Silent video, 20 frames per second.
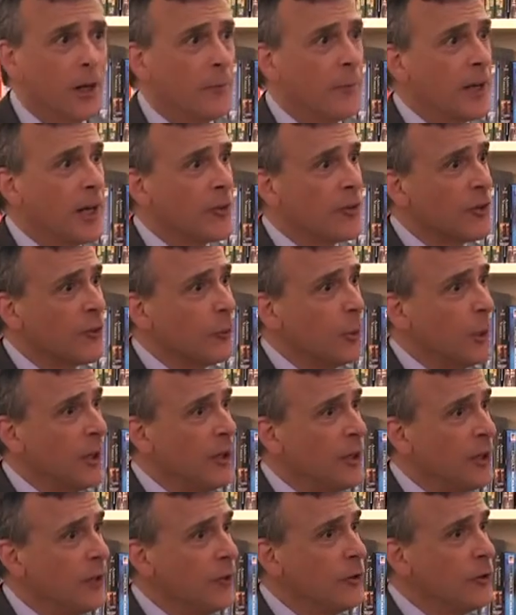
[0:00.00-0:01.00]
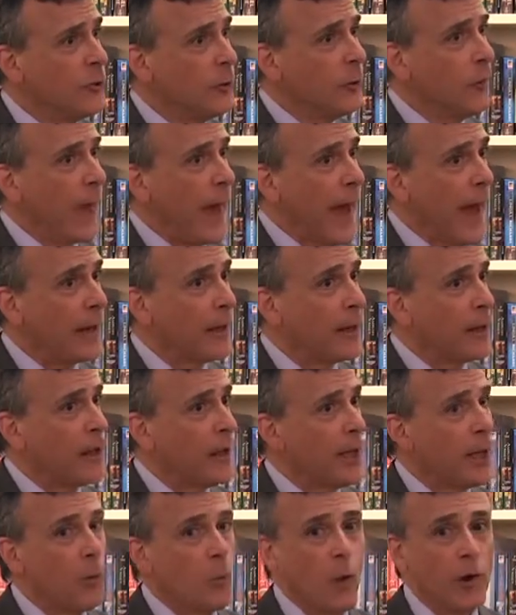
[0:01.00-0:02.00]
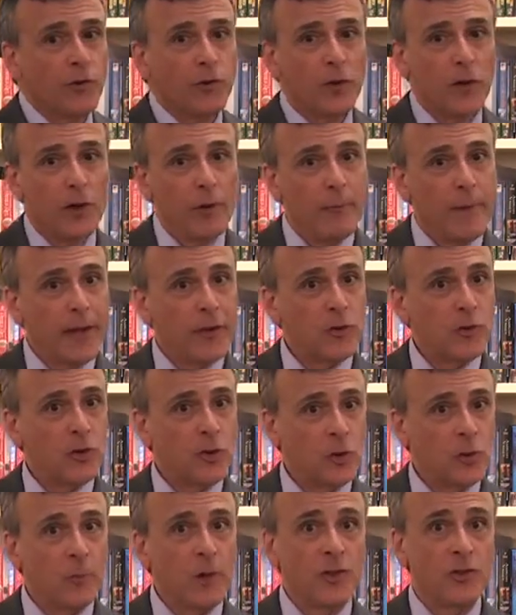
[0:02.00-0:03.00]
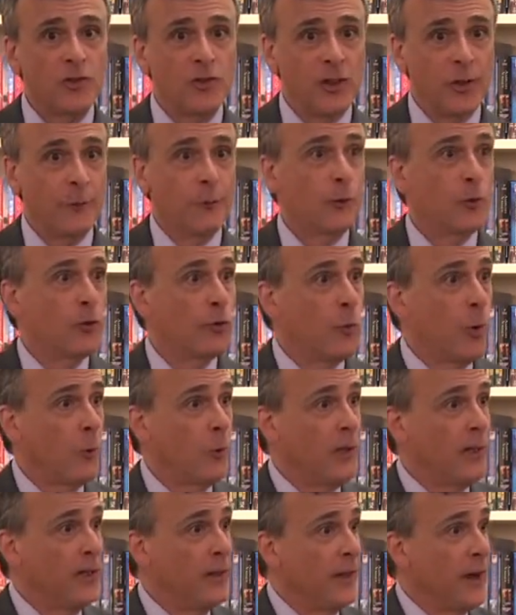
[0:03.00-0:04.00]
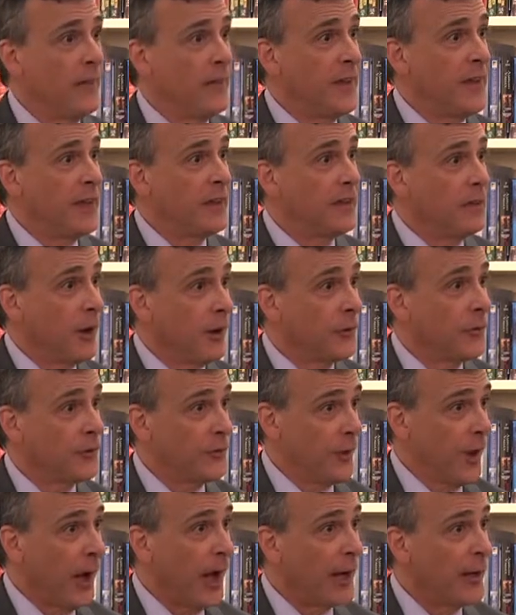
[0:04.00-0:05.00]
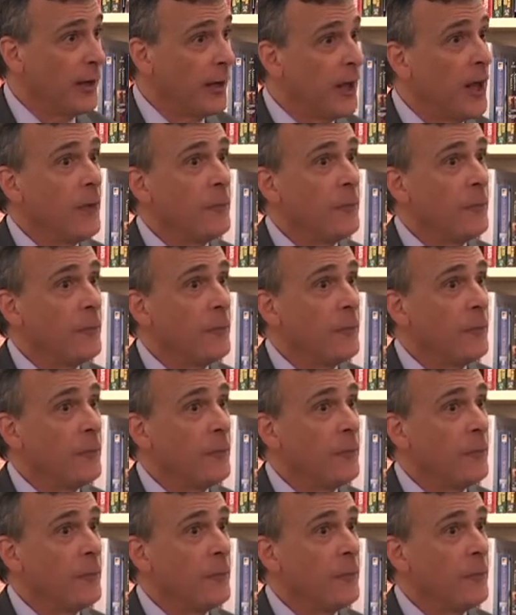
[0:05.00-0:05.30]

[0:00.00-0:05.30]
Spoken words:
because if we didn't do that, it wasn't going to make too much difference what we did on the adult side,